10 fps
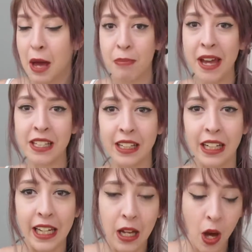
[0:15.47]

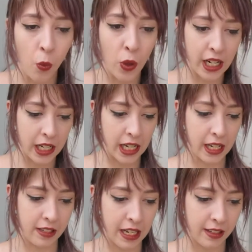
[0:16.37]
Basically, what it
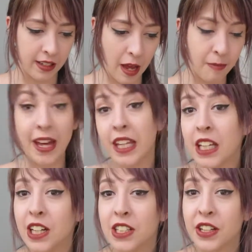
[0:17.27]
is, it's a
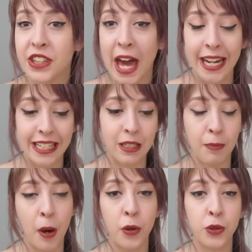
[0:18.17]
method that is
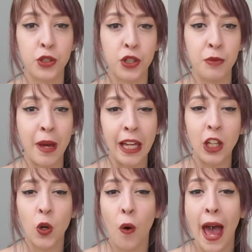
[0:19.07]
supposed to
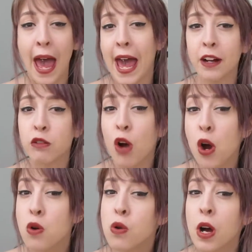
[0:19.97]
make your hair
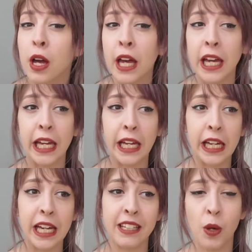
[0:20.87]
grow.
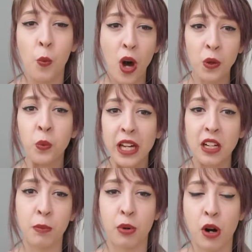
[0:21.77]
It's a 1
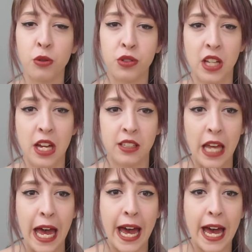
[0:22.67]
week process,
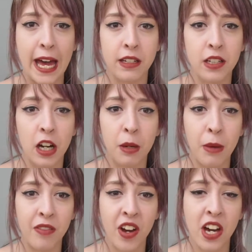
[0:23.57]
and
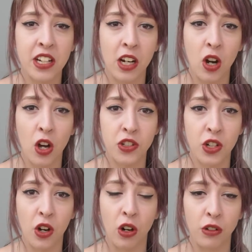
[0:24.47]
I've heard a lot
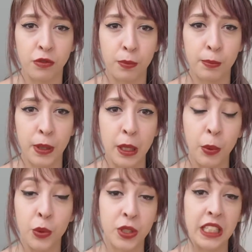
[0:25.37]
of
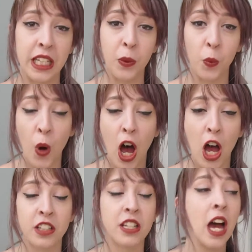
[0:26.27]
people saying that it
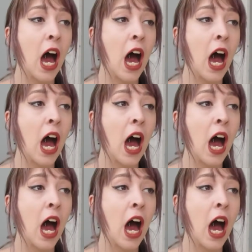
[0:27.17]
works.